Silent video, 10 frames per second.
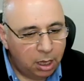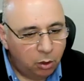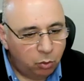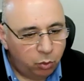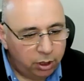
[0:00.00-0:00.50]

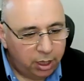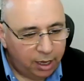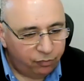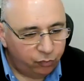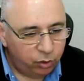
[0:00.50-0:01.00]
we
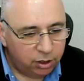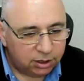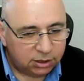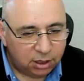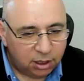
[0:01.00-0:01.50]
have with
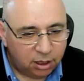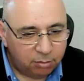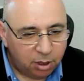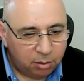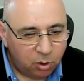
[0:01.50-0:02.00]
us, and
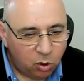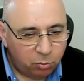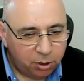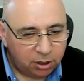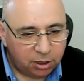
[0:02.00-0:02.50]
I'm
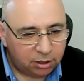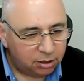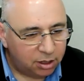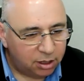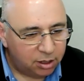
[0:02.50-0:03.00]
hoping
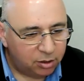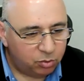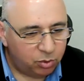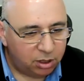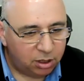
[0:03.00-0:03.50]
that
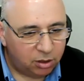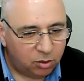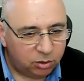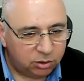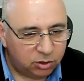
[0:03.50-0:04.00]
we can
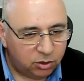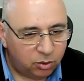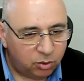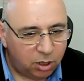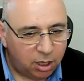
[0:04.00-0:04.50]

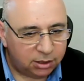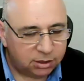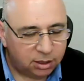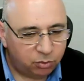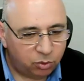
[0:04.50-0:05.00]
also
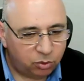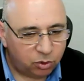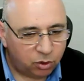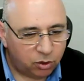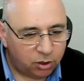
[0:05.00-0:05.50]
ask him to
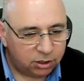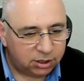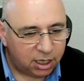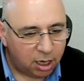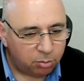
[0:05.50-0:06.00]
turn on his
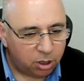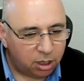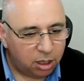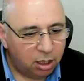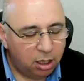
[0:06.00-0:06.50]

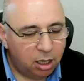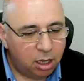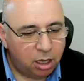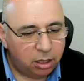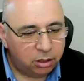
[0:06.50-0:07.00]
camera,
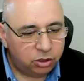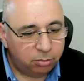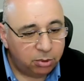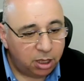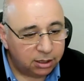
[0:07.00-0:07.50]

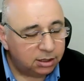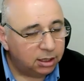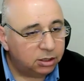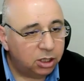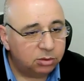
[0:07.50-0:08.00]
James
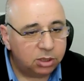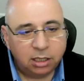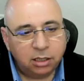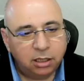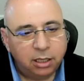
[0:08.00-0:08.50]

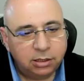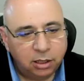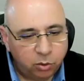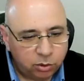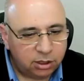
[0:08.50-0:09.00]

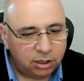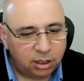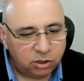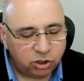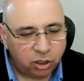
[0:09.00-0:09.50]
Klutznick, who's
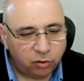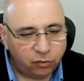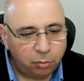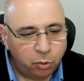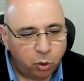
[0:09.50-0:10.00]
the chair of
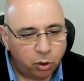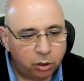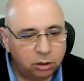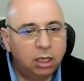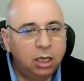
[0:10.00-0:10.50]
our board,